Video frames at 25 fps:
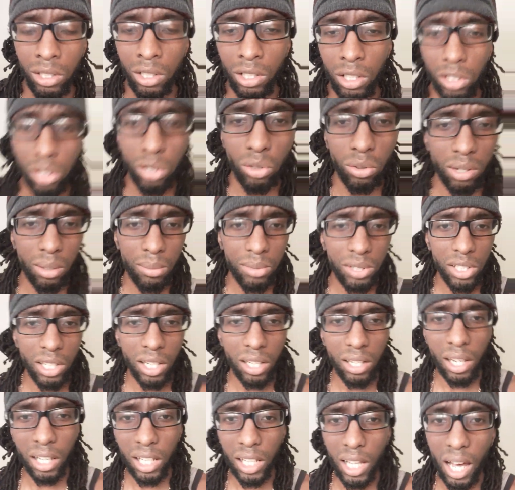You know what I'm
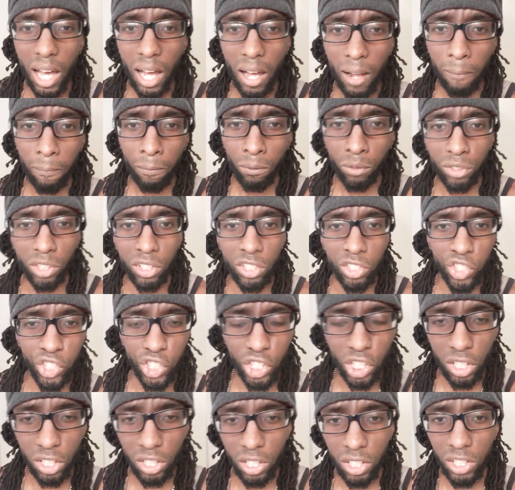saying? They got the
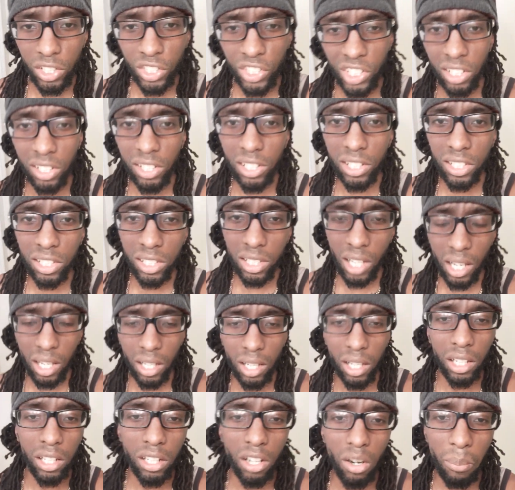judge and the state
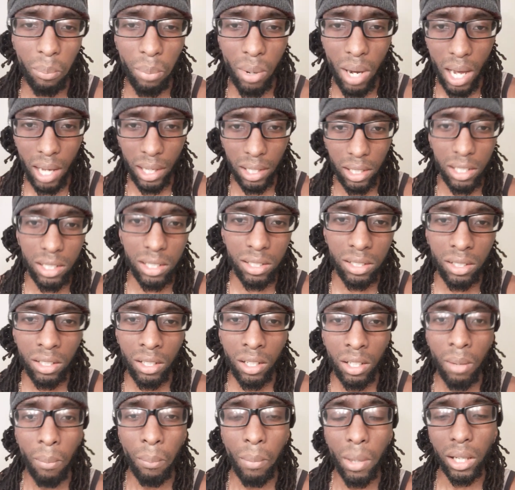in their pockets,
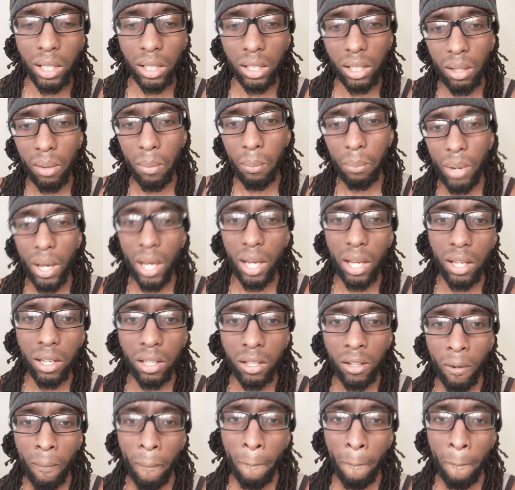making them pay,